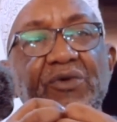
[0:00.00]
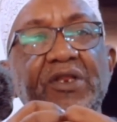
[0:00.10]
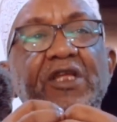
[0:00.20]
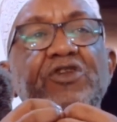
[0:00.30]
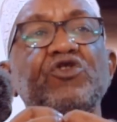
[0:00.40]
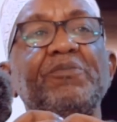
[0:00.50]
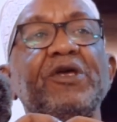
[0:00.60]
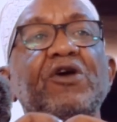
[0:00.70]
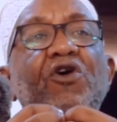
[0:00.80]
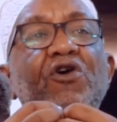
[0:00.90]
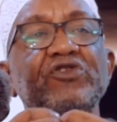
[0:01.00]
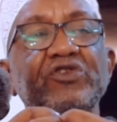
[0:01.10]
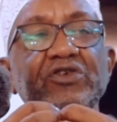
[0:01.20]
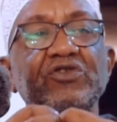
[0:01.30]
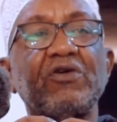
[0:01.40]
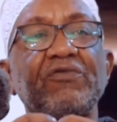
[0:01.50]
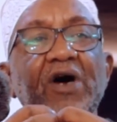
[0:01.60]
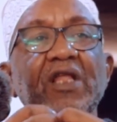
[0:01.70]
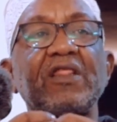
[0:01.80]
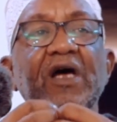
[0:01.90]
We need to be conscious of
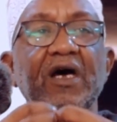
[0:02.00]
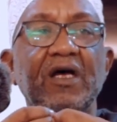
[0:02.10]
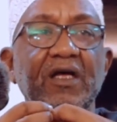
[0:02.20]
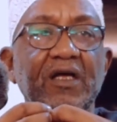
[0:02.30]
Allah.